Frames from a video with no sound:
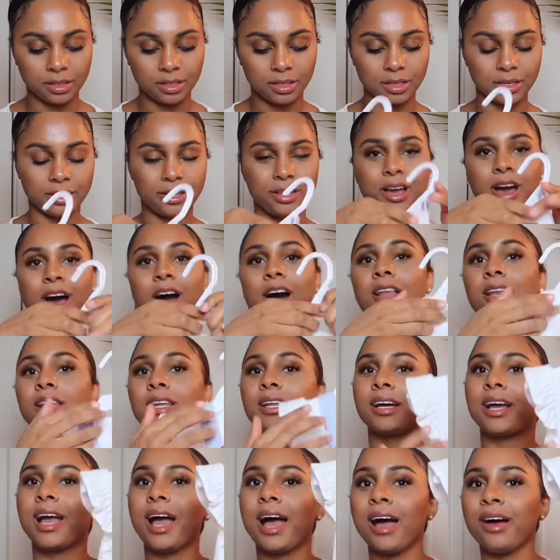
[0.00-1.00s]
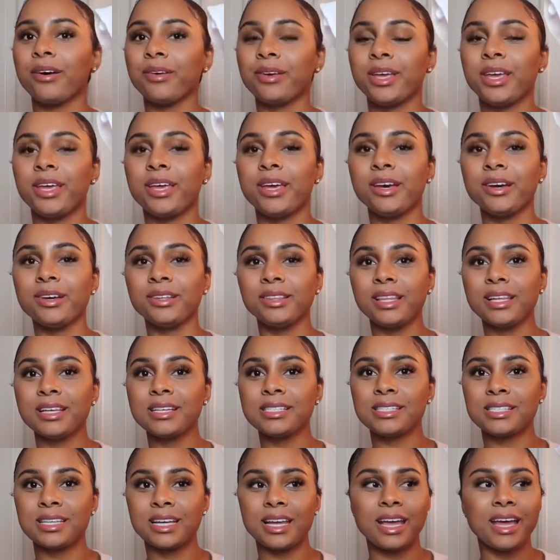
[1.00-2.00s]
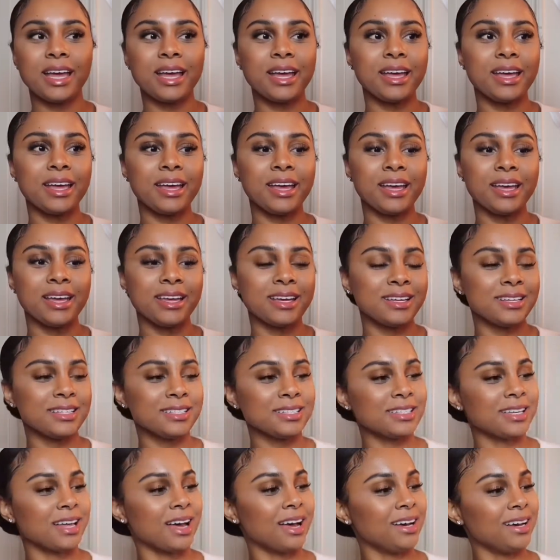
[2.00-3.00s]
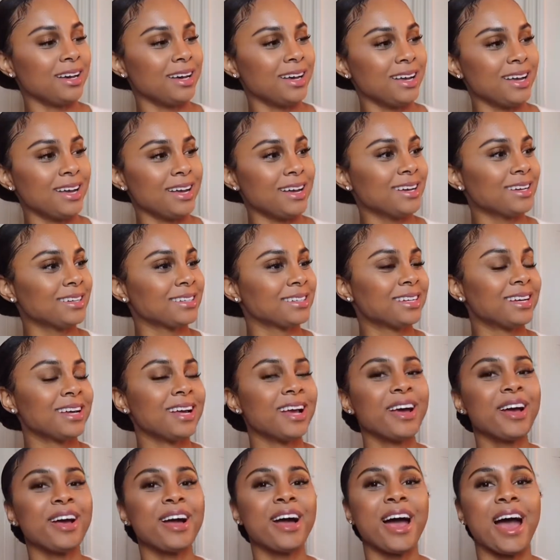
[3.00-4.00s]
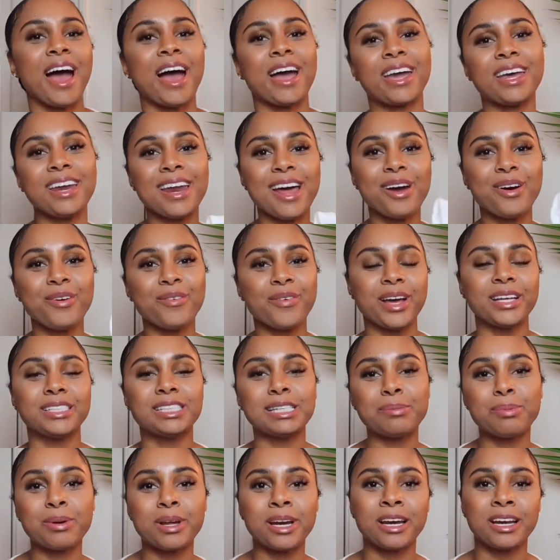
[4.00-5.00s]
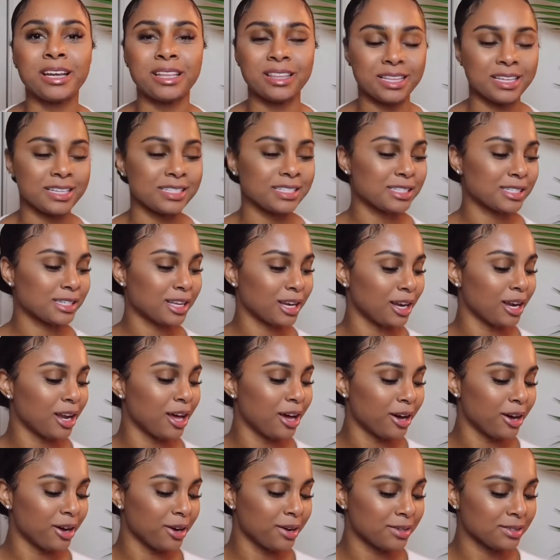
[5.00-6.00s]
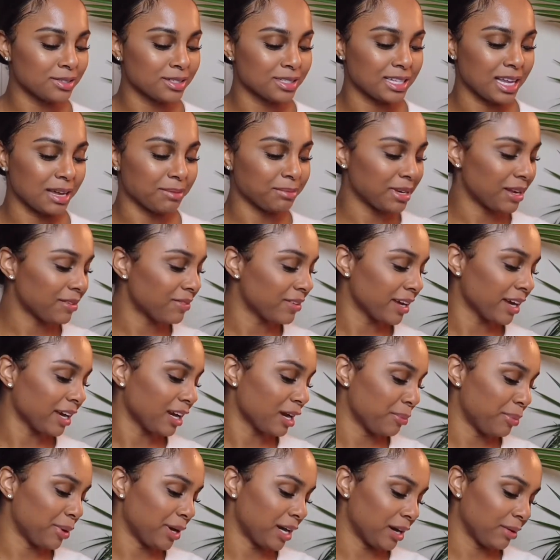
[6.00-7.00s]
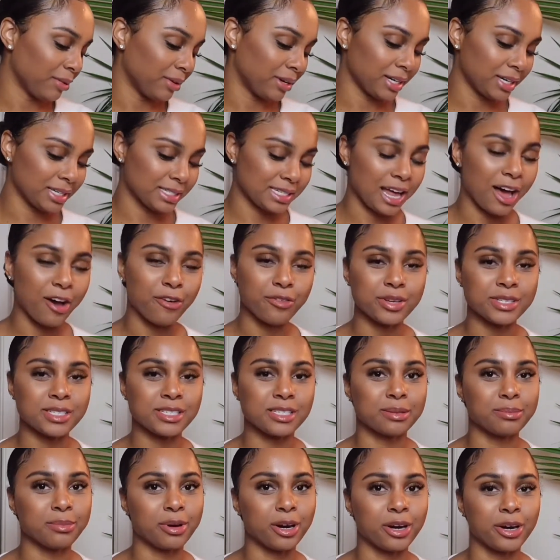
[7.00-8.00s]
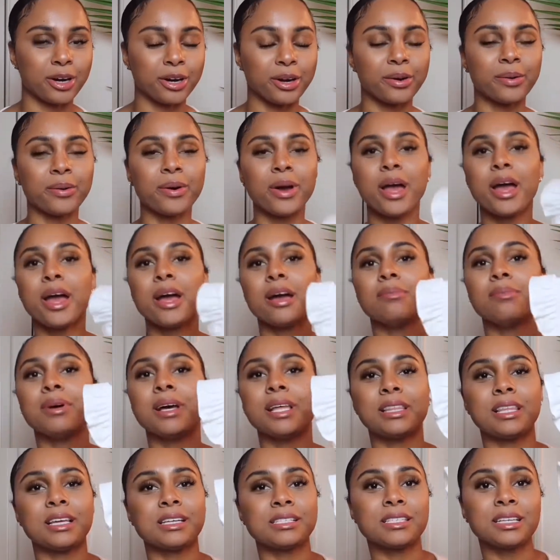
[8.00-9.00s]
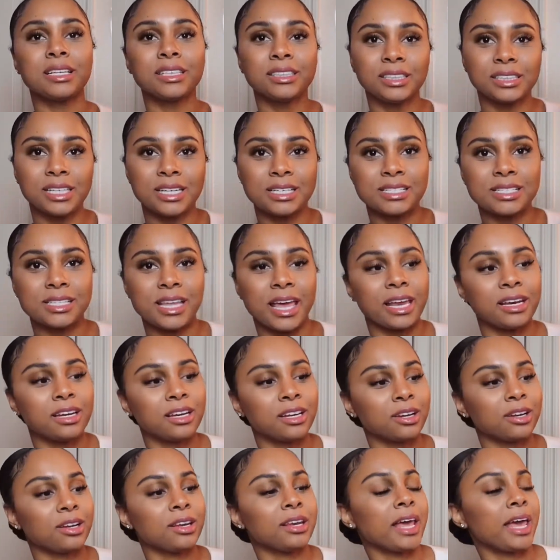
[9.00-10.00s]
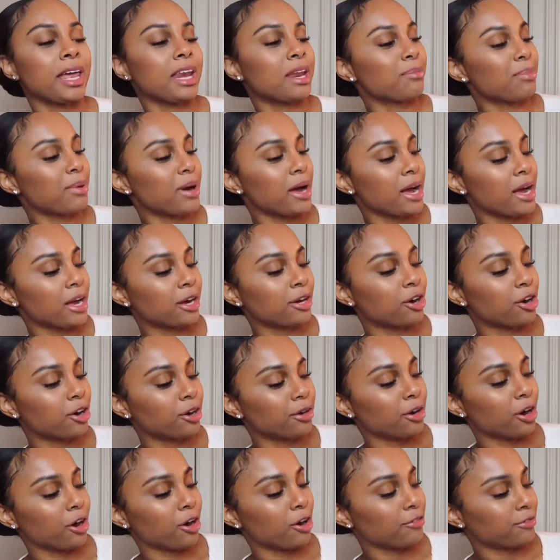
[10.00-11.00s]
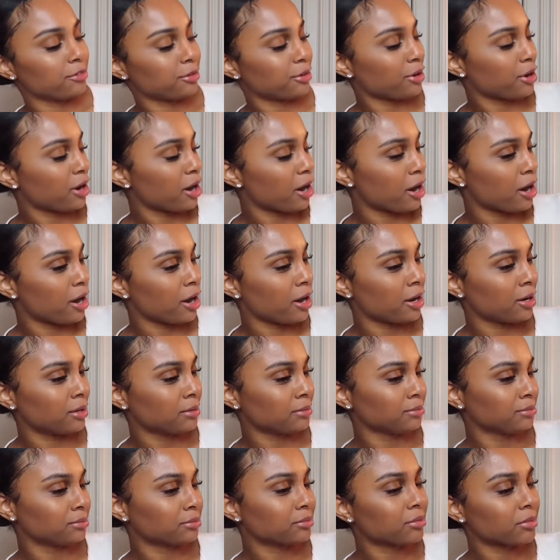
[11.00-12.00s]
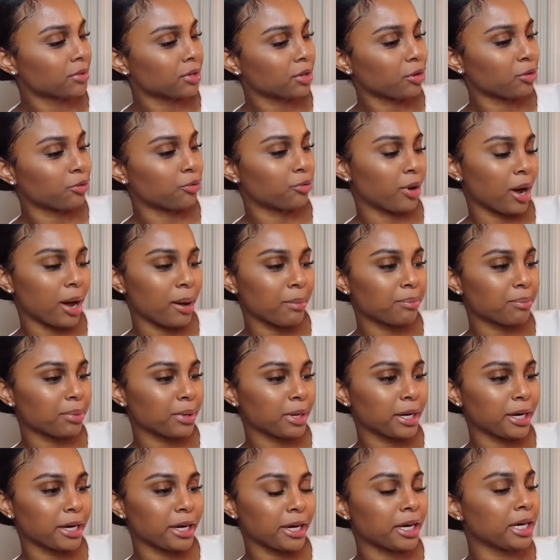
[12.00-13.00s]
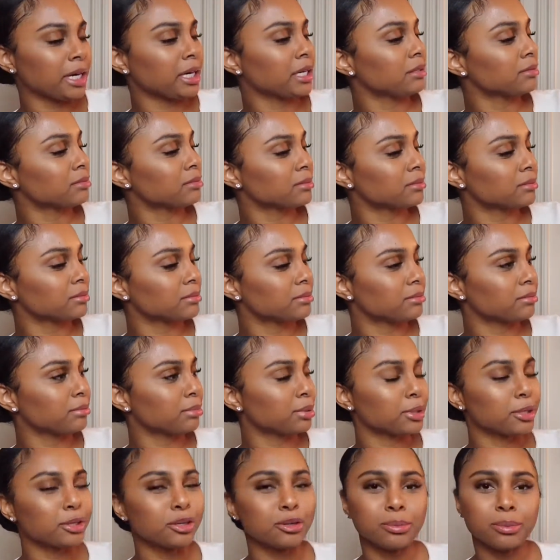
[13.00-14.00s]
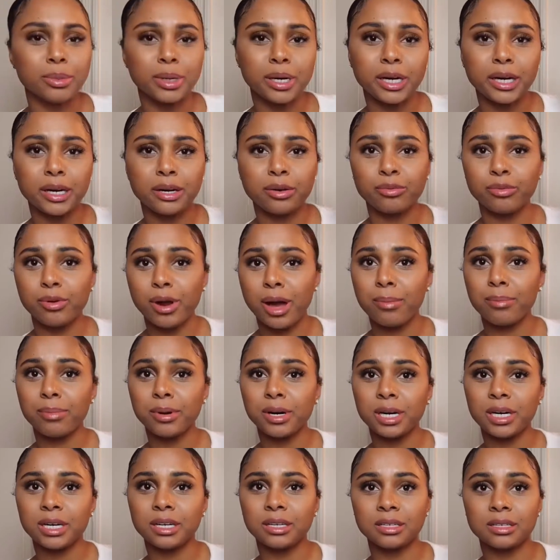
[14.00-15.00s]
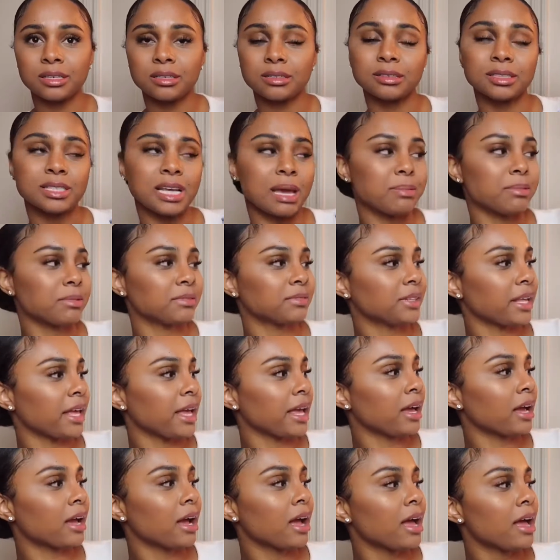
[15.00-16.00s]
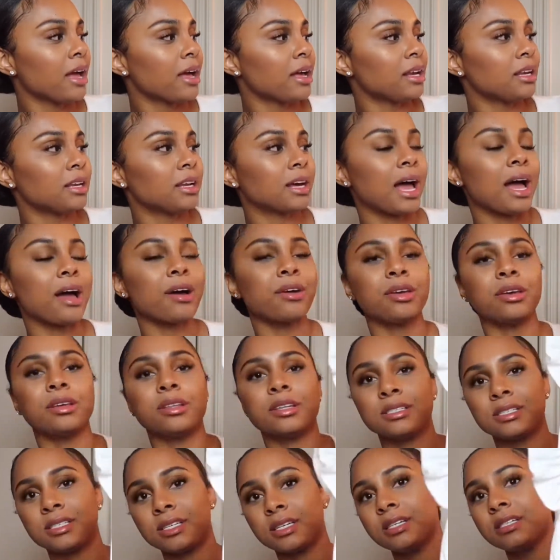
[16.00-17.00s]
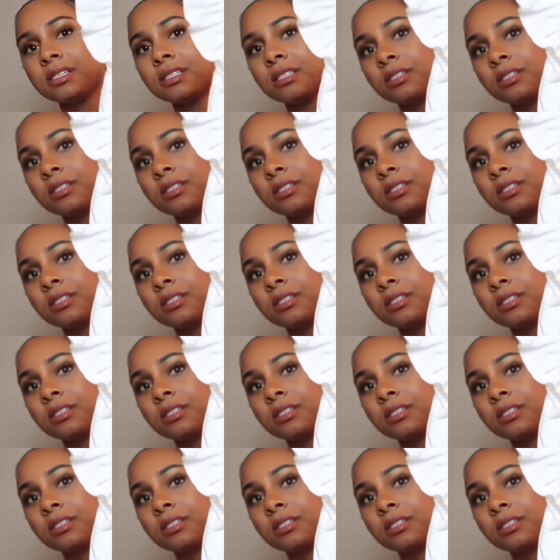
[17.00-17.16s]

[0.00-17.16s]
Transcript: Y'all, look how cute this is. Ah! I cannot wait to put her in these clothes. I'm definitely going to put her in one of these outfits tomorrow. But this is just a little ladybug overall romper, bloomer, romper type of thing. Look how cute this is.